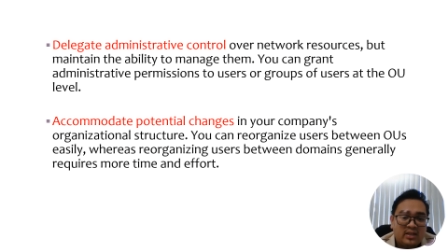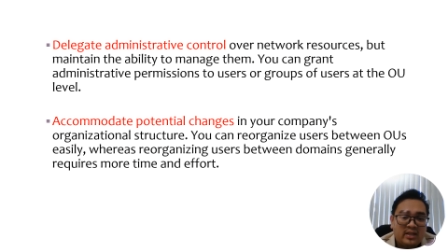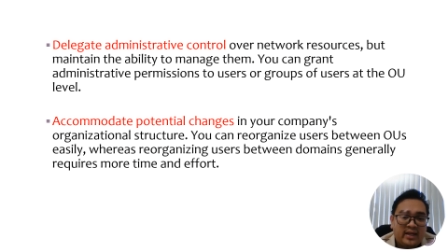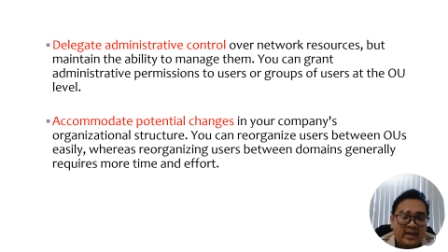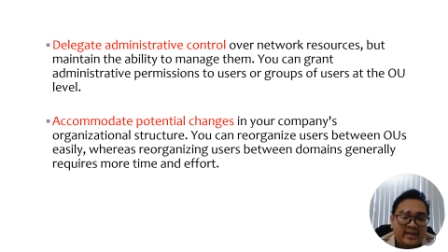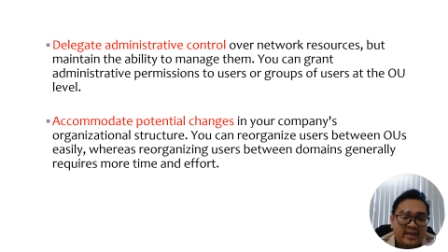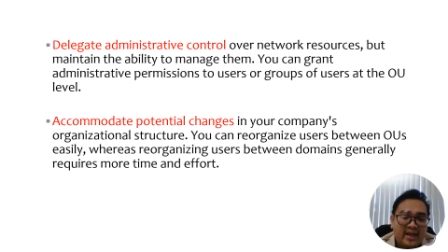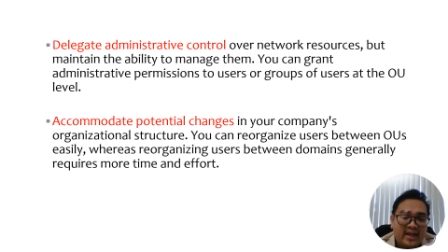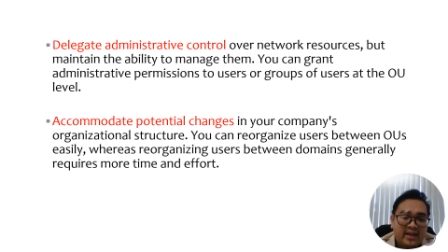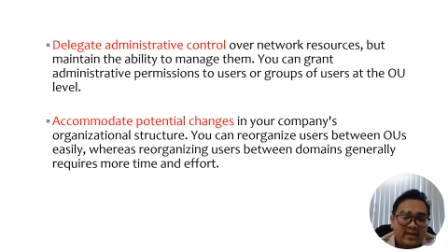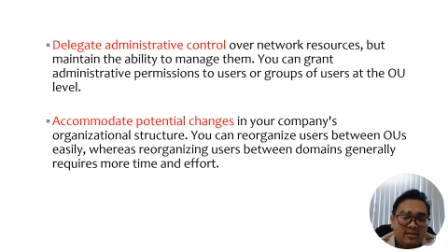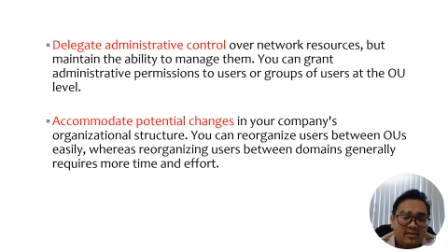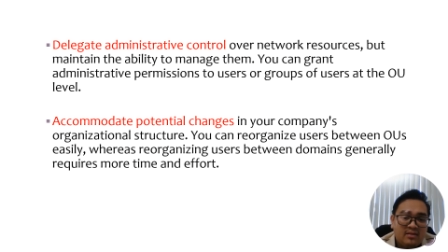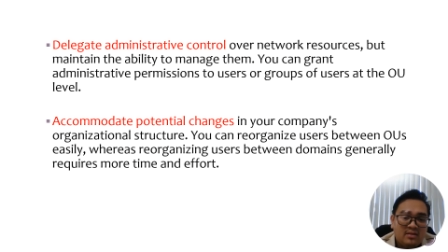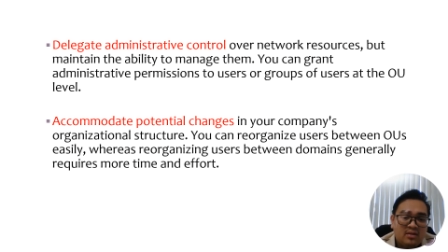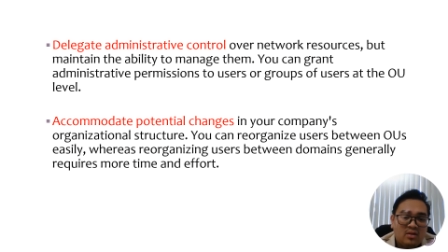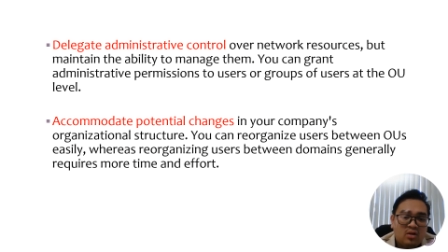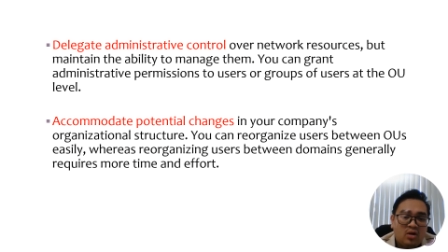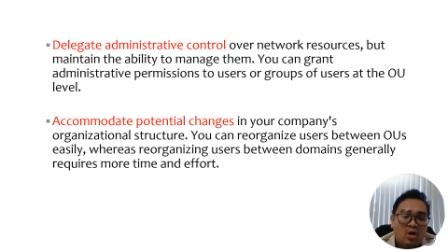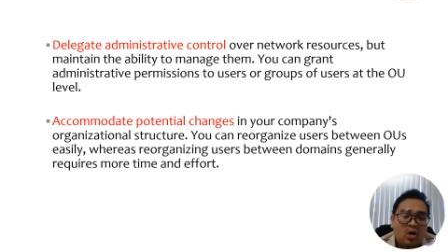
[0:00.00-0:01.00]
and then
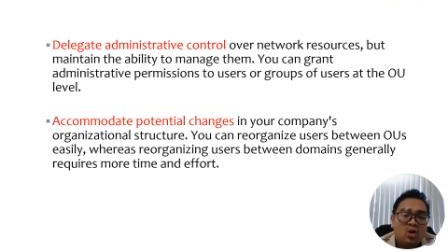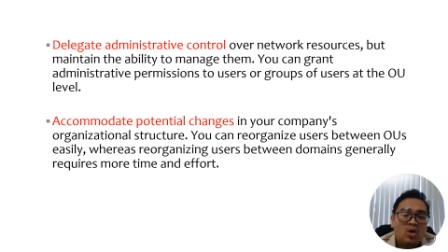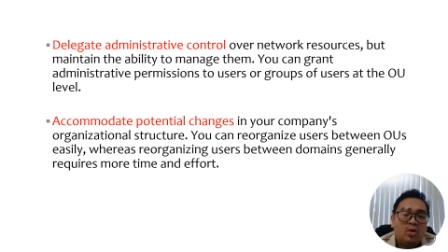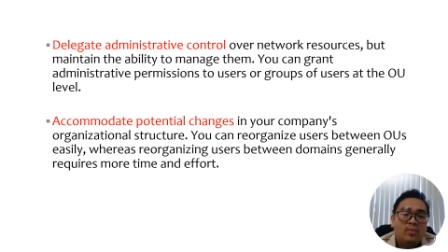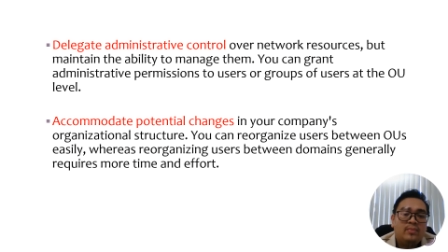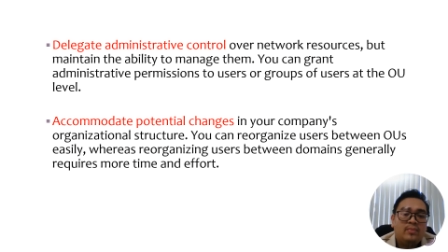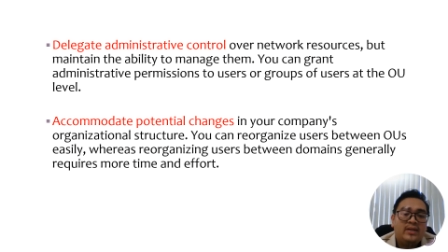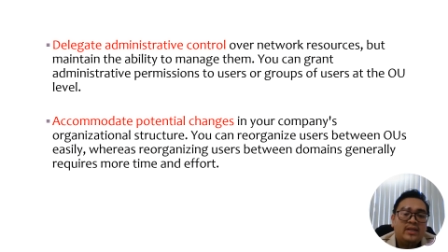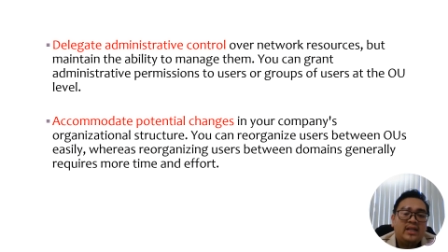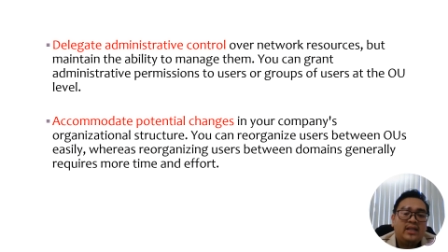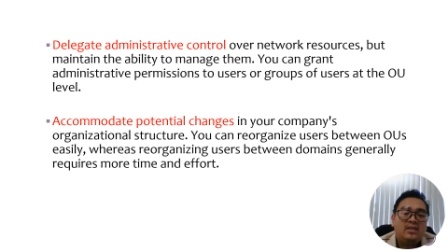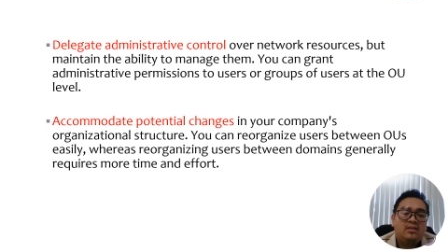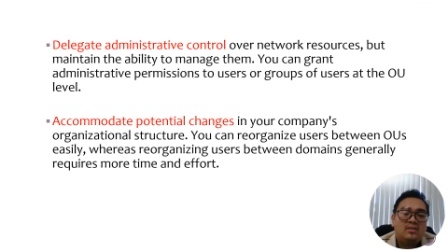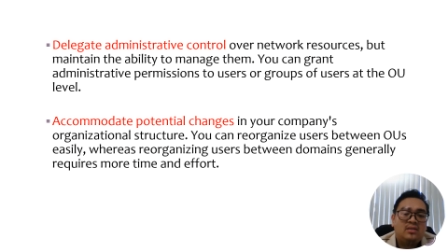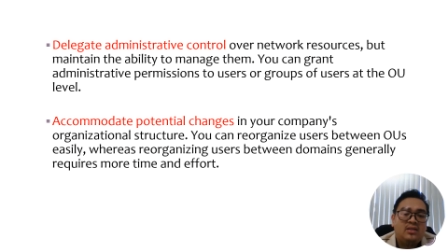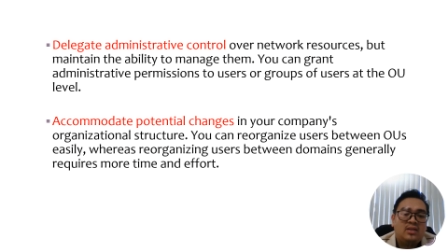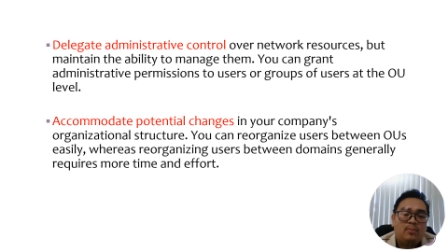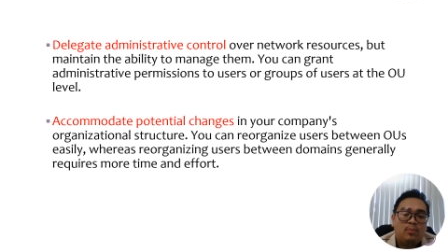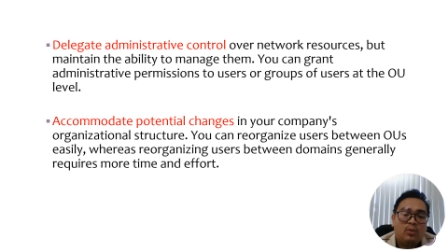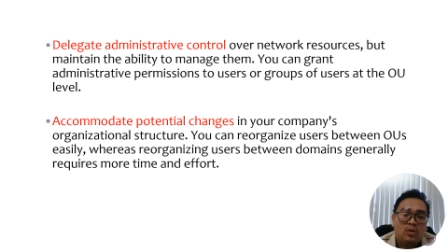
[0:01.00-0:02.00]
accommodate
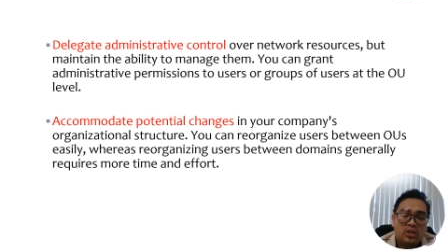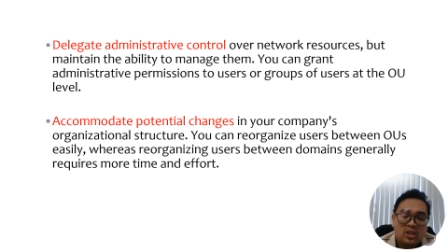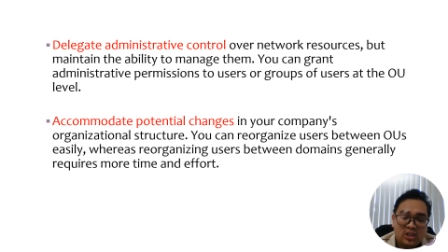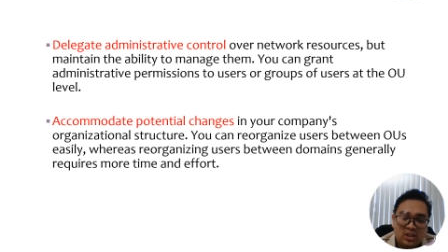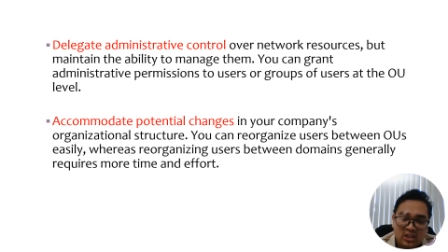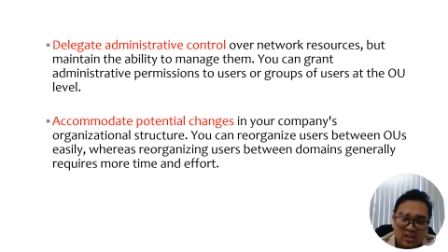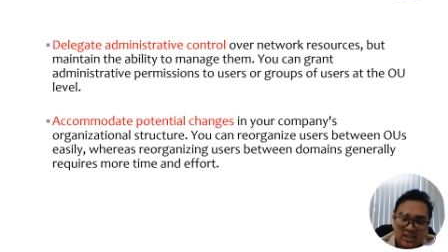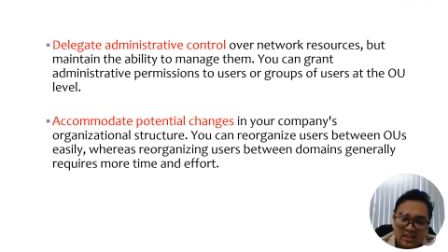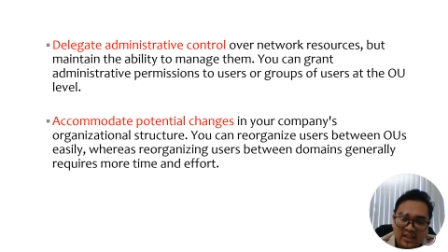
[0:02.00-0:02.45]
the potential